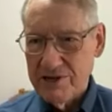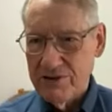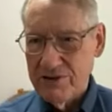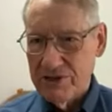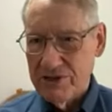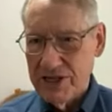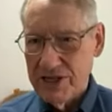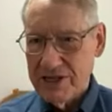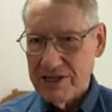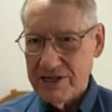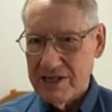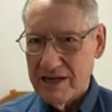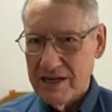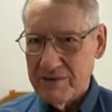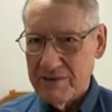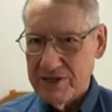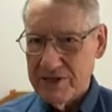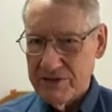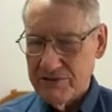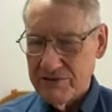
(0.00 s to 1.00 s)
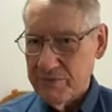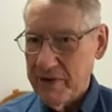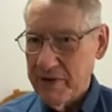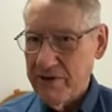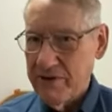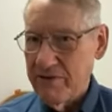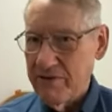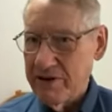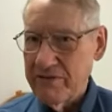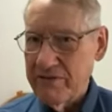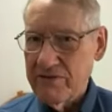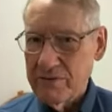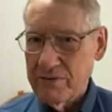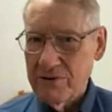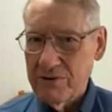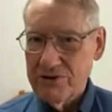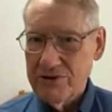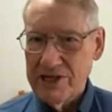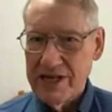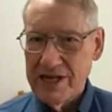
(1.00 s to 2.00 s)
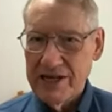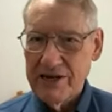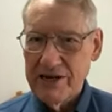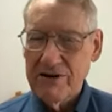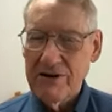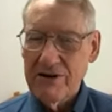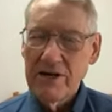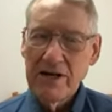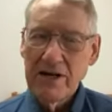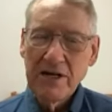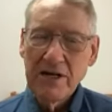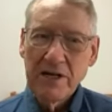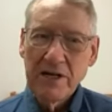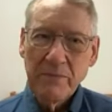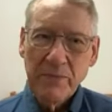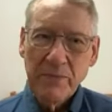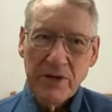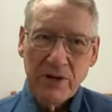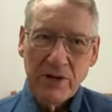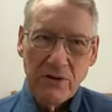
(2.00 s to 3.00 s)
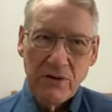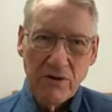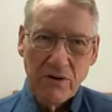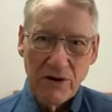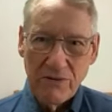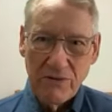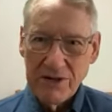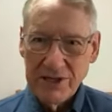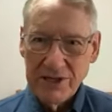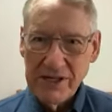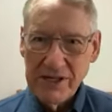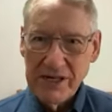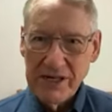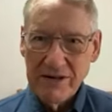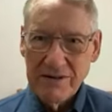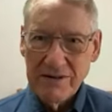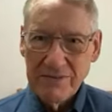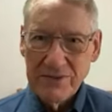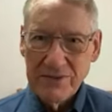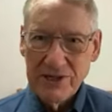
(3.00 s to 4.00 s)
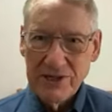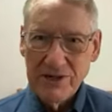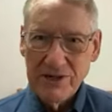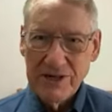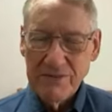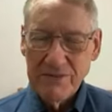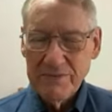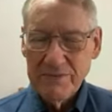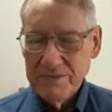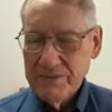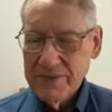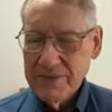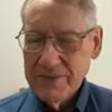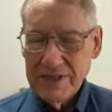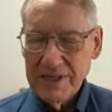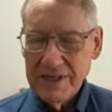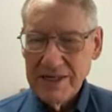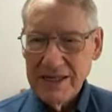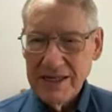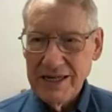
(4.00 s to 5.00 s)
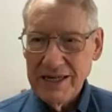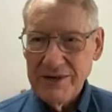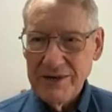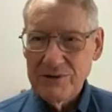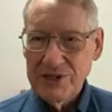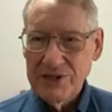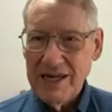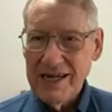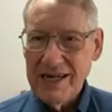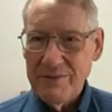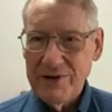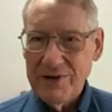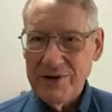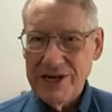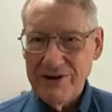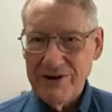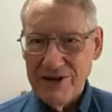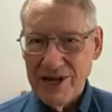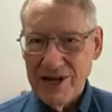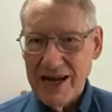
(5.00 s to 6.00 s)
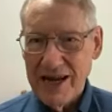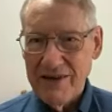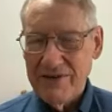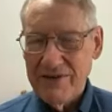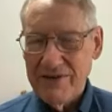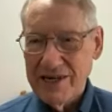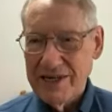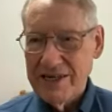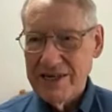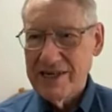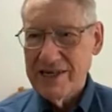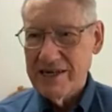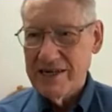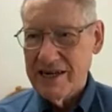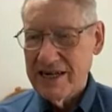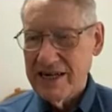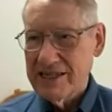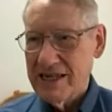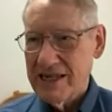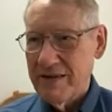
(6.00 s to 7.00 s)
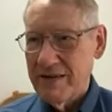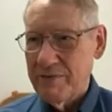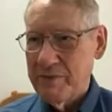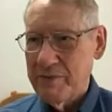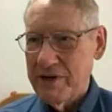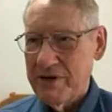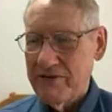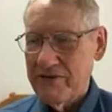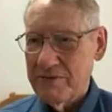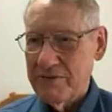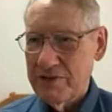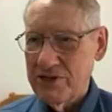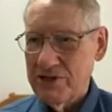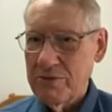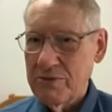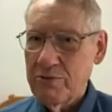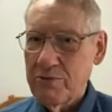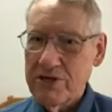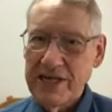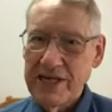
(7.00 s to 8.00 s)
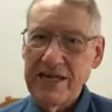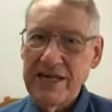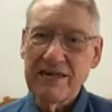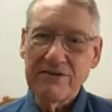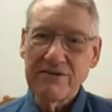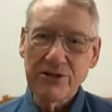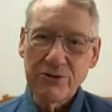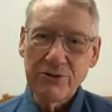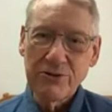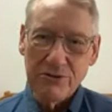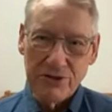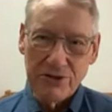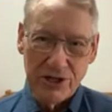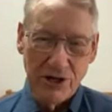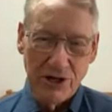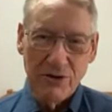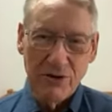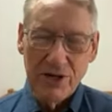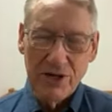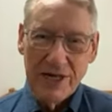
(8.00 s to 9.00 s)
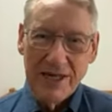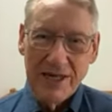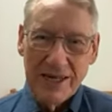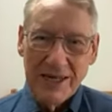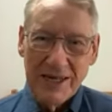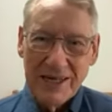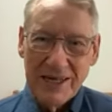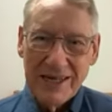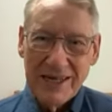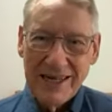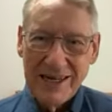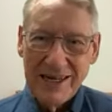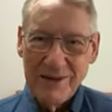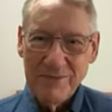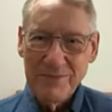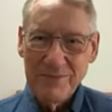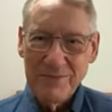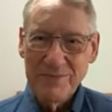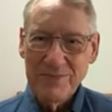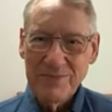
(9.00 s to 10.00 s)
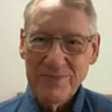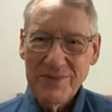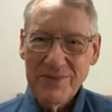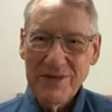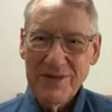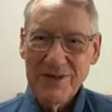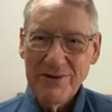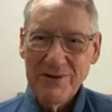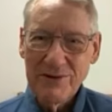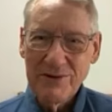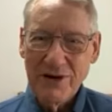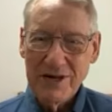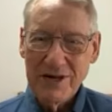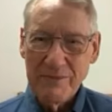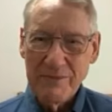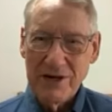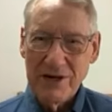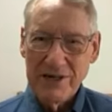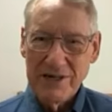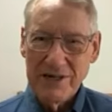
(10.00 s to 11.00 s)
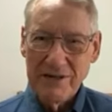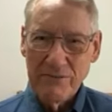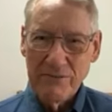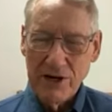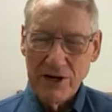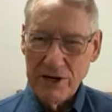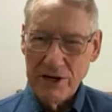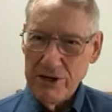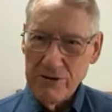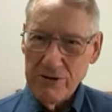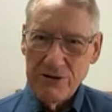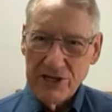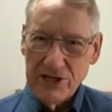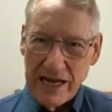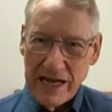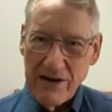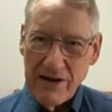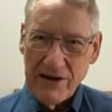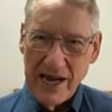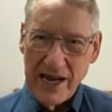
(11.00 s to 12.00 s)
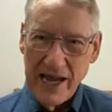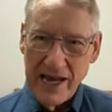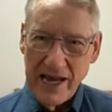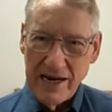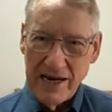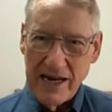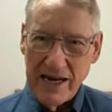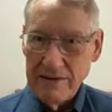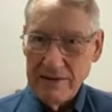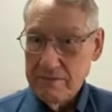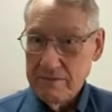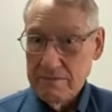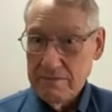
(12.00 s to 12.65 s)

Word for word: too sick to come because he was bedridden for most of that year, or he wasn't there. So he he was not able to hear it live. I did get a nice compliment from the superintendent of schools, though. Um, we talked about what a huge sound I had, and I